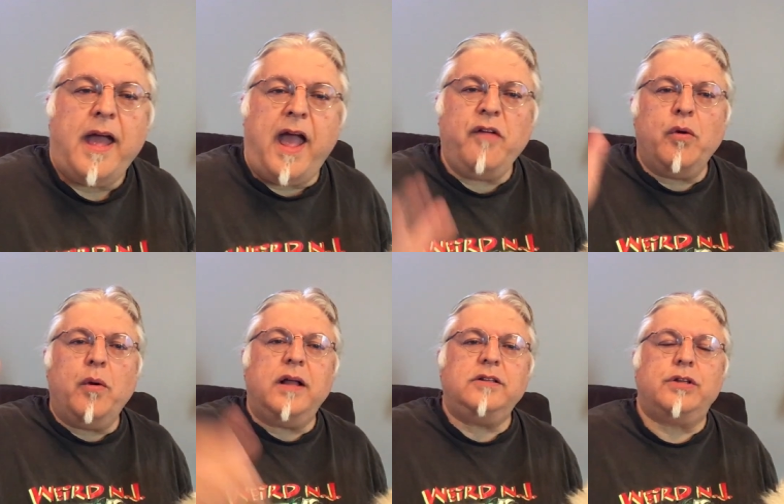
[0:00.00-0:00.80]
Hey
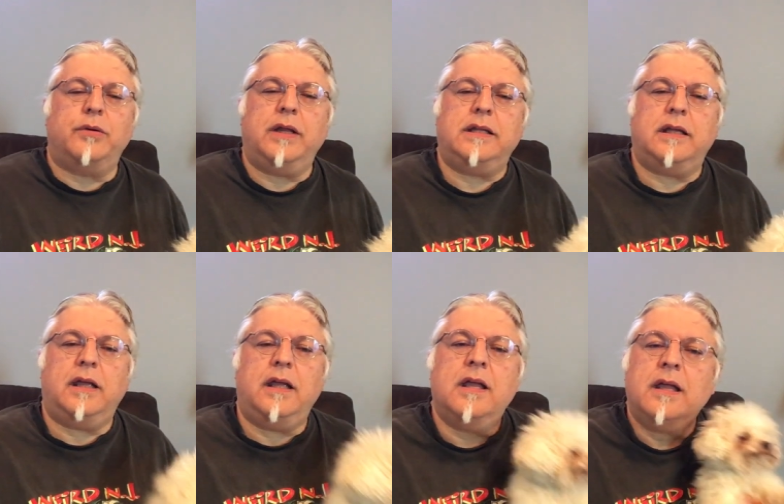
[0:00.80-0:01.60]
everyone, Tony
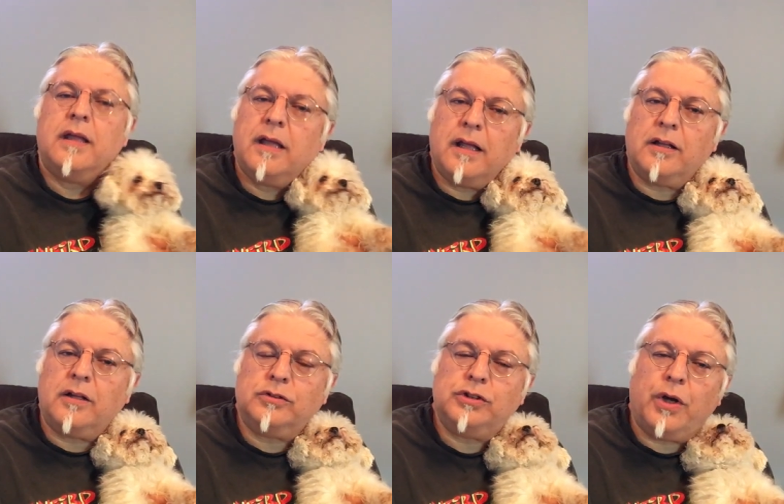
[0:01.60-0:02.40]
D and
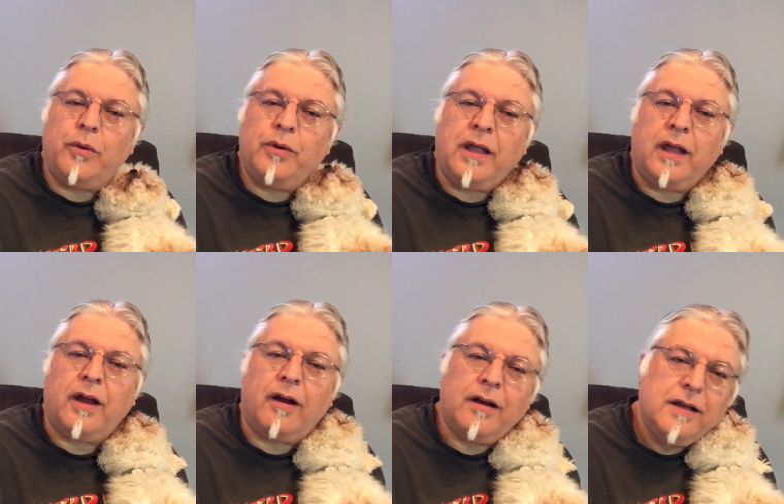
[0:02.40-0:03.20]
little Joan
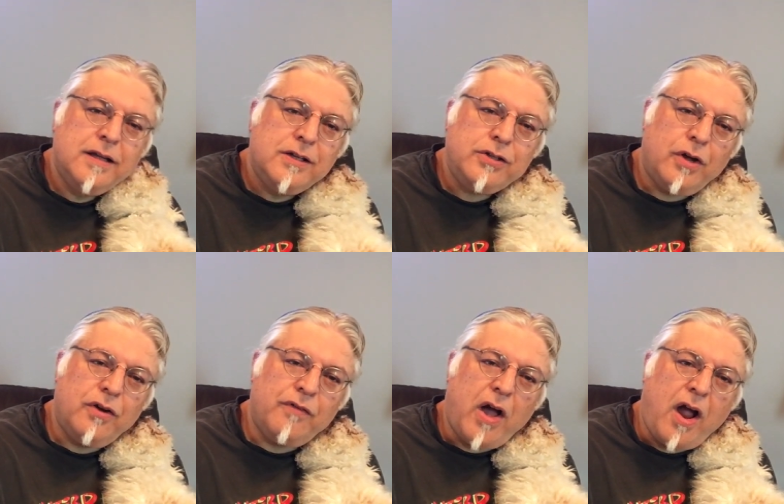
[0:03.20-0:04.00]
here, Joan
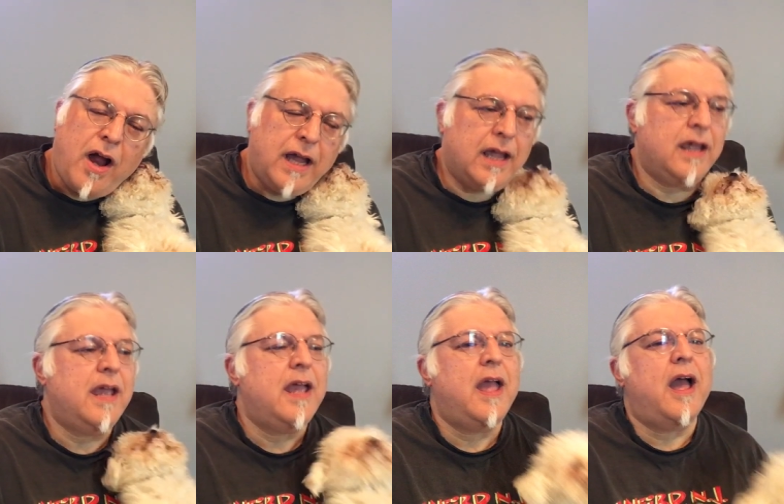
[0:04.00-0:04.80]
of
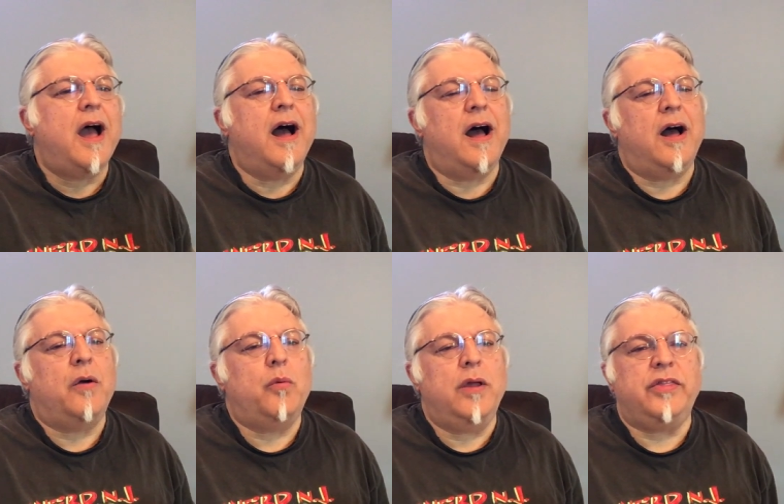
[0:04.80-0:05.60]

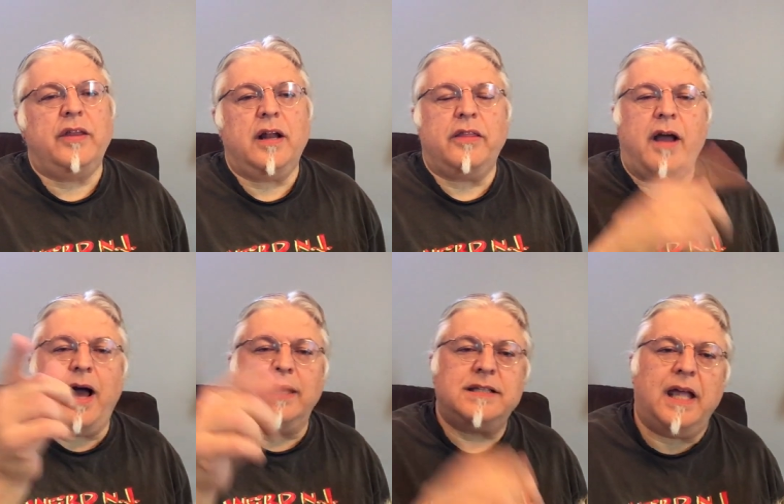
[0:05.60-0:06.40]
Arc, with another
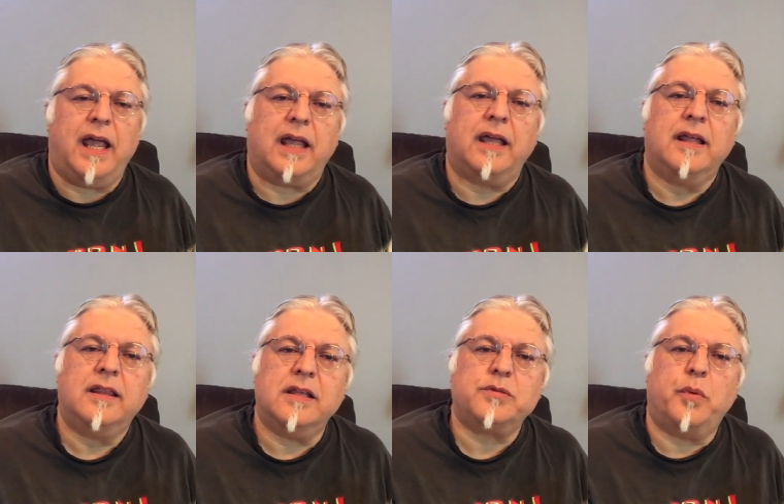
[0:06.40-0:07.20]
hot take.
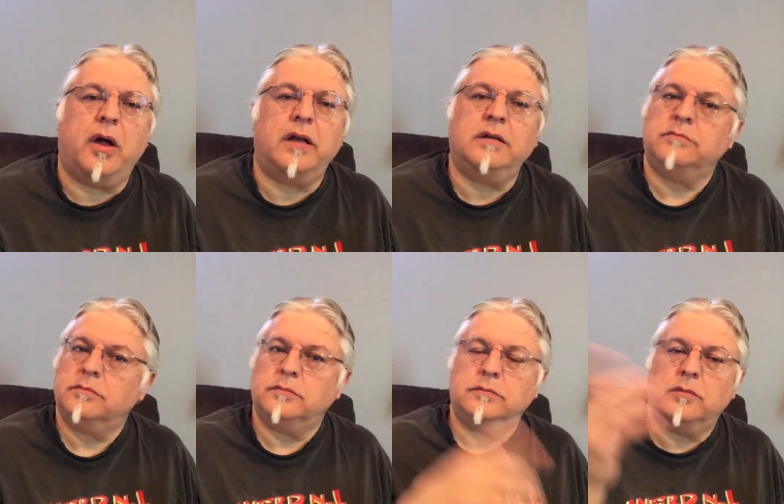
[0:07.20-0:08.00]
This one
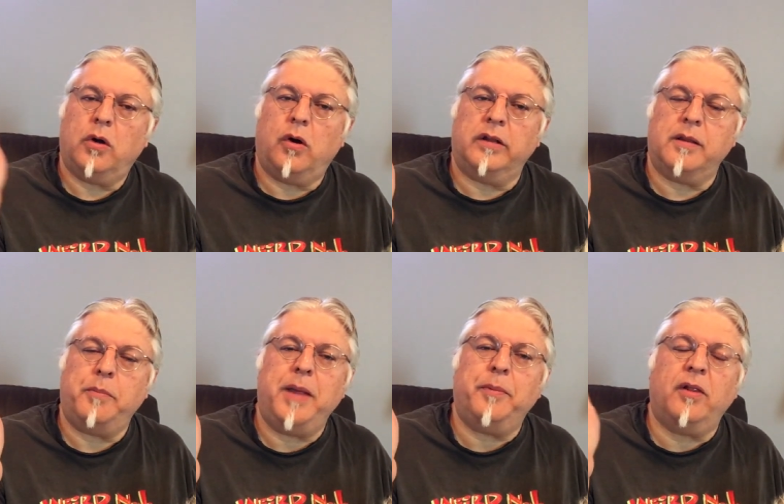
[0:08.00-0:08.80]
on the
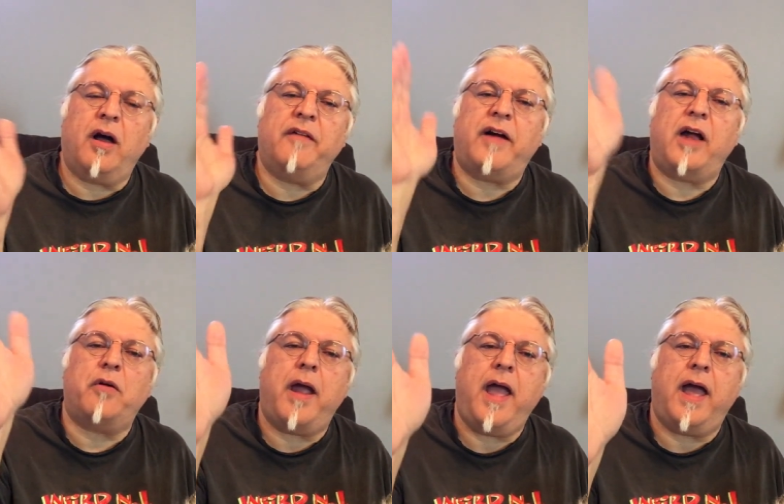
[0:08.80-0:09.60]
people of
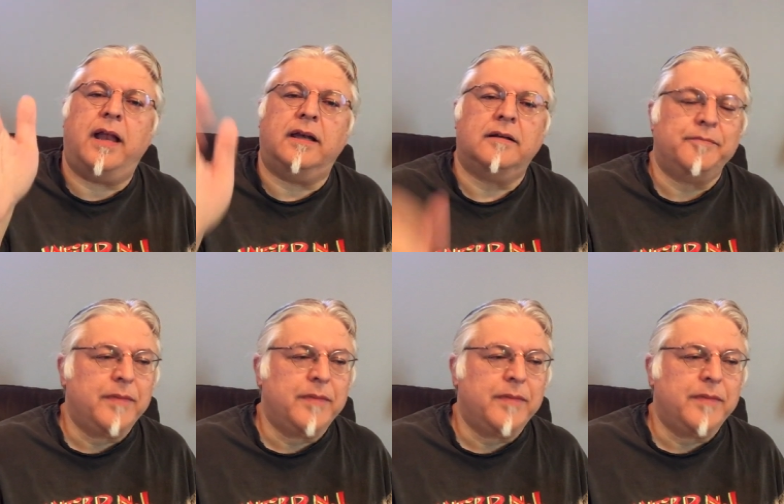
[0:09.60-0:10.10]
Iran.